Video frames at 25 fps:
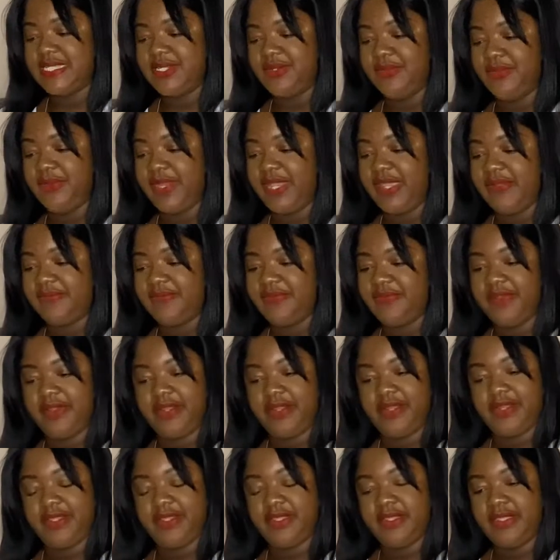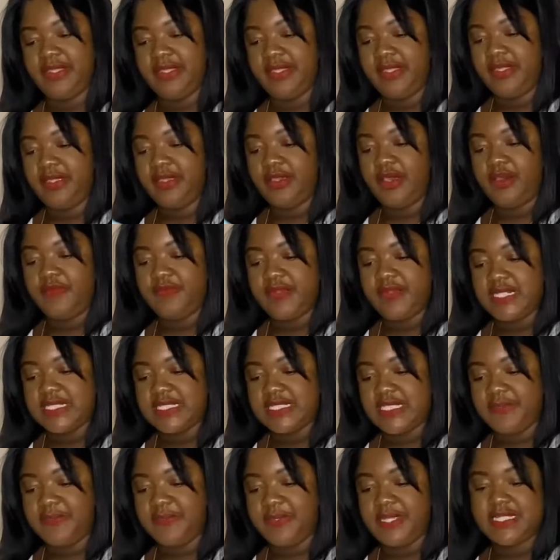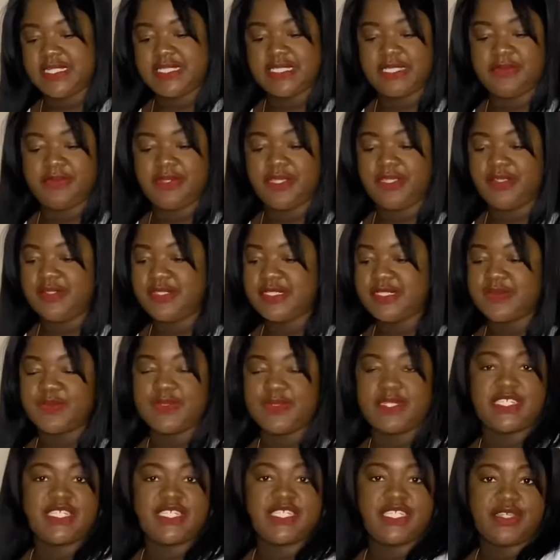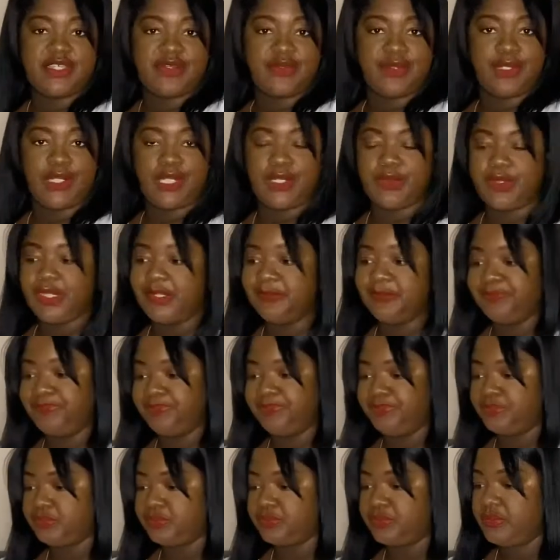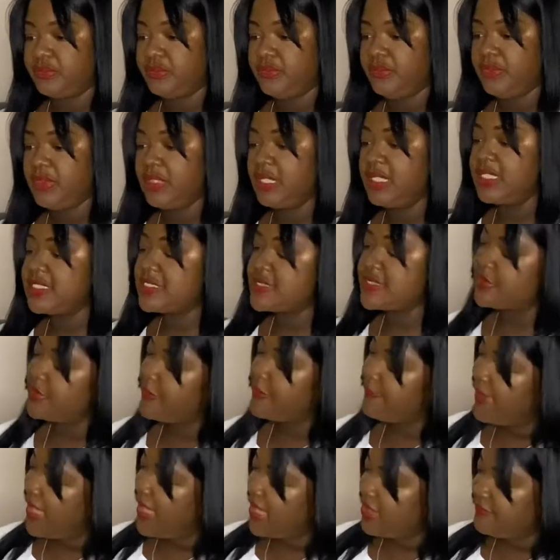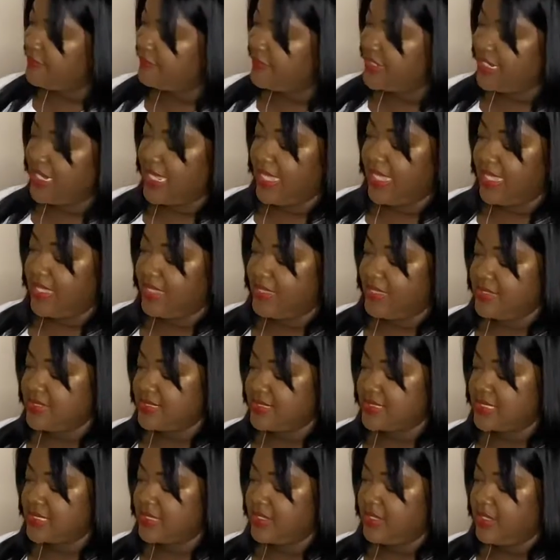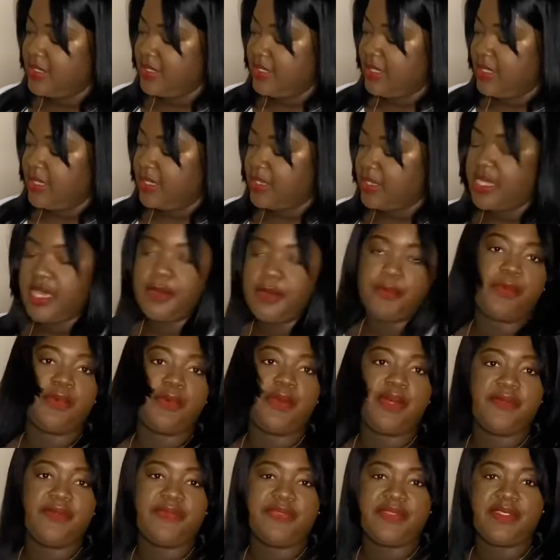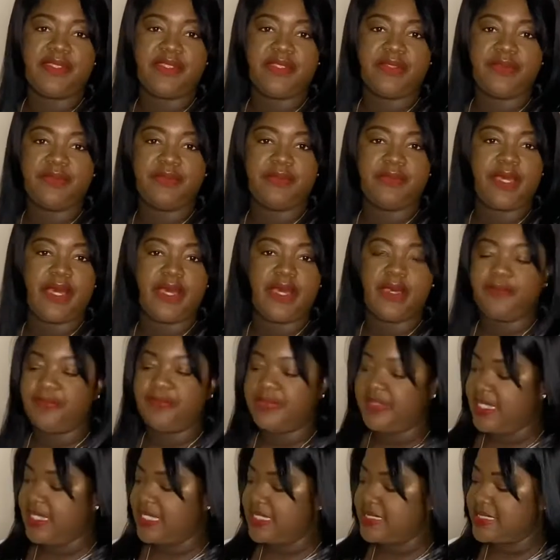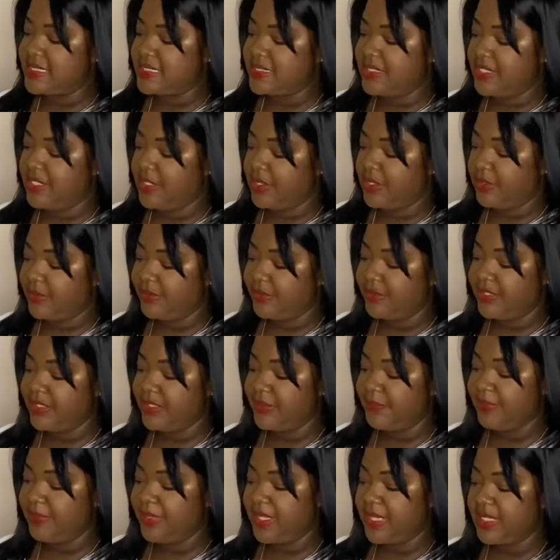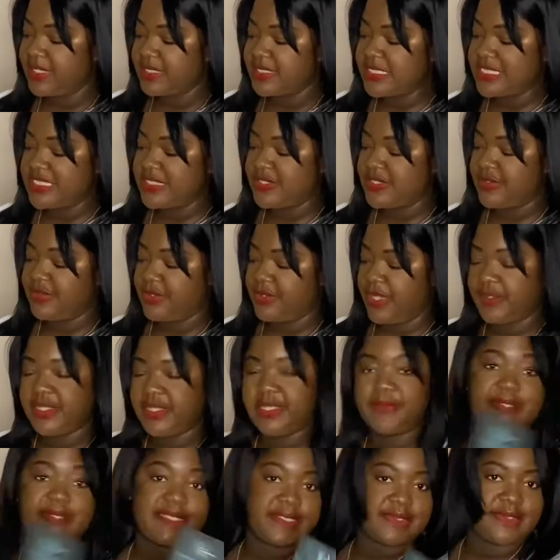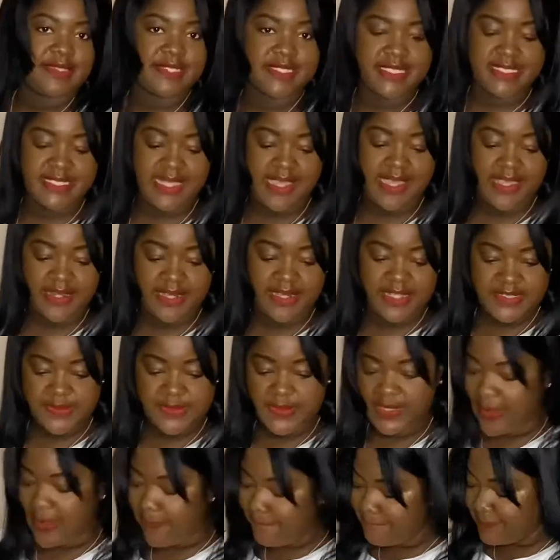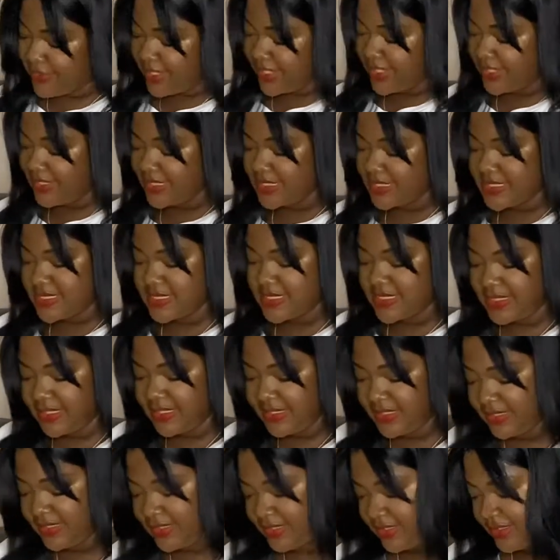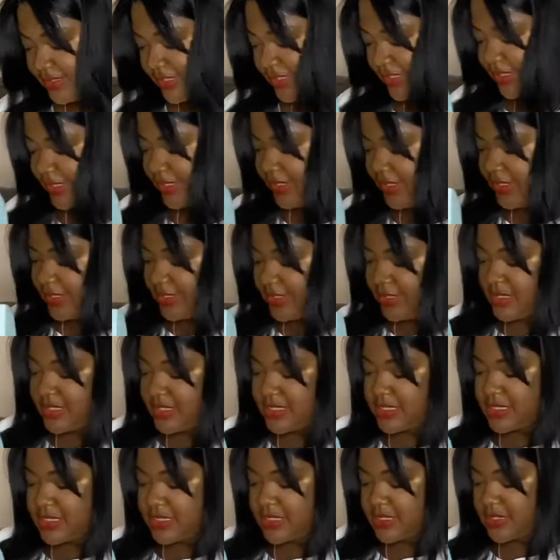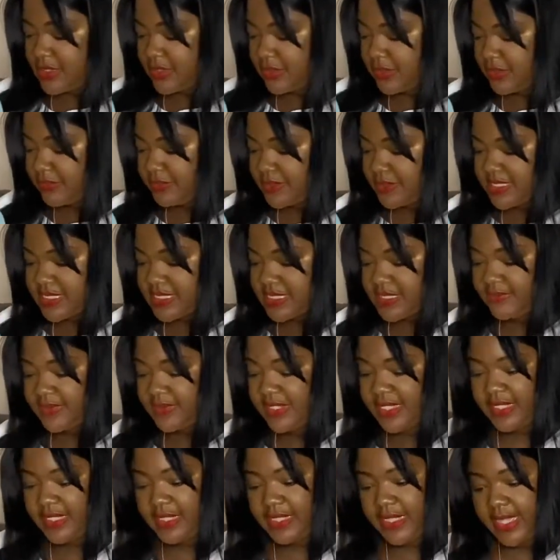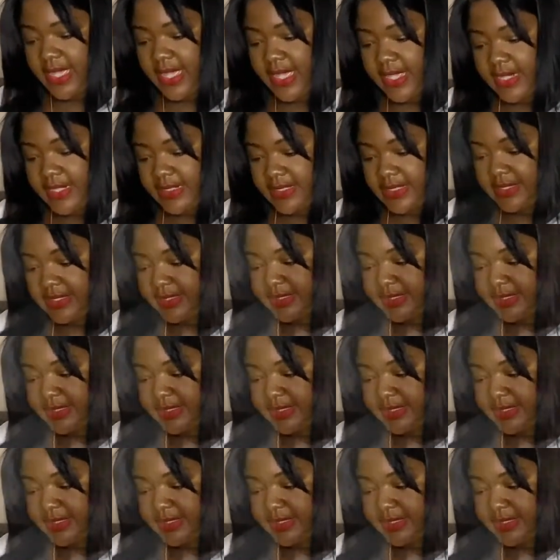or whatever, or COVID-19 pandemic, you just want to chill and glow up. And so on the back of it, it has a couple of the things that they include in the box. So I'll keep this on the side as we unbox. So let me see what they got. So I